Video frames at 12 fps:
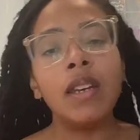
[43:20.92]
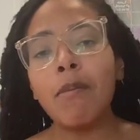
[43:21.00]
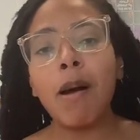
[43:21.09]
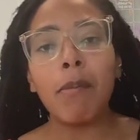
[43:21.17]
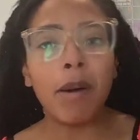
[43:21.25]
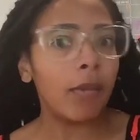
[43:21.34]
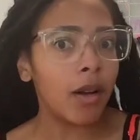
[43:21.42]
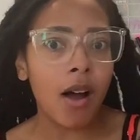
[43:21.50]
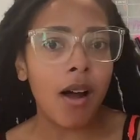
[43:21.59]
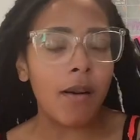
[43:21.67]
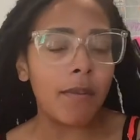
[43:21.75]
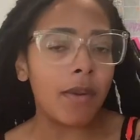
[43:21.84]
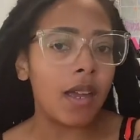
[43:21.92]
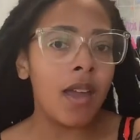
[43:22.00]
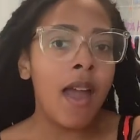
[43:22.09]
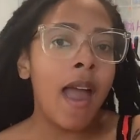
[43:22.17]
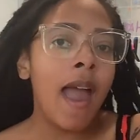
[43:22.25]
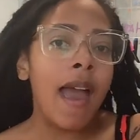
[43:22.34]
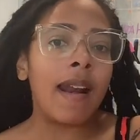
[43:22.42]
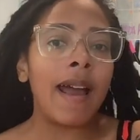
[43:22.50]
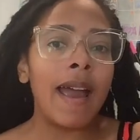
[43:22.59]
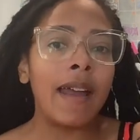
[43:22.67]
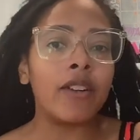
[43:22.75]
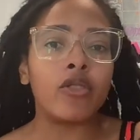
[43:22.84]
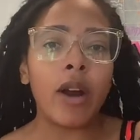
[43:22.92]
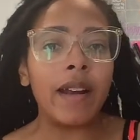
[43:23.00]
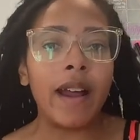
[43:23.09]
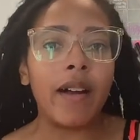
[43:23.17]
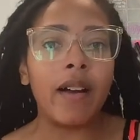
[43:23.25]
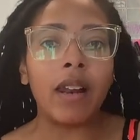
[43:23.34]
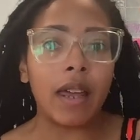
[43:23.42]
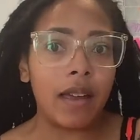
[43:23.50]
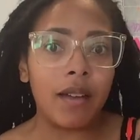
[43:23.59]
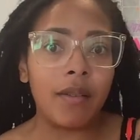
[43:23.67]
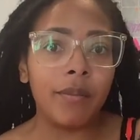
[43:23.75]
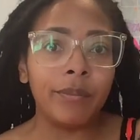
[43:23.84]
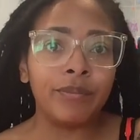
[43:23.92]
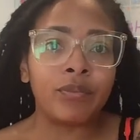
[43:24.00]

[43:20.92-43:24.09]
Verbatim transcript: then my mama called me, and I had to track down Halea,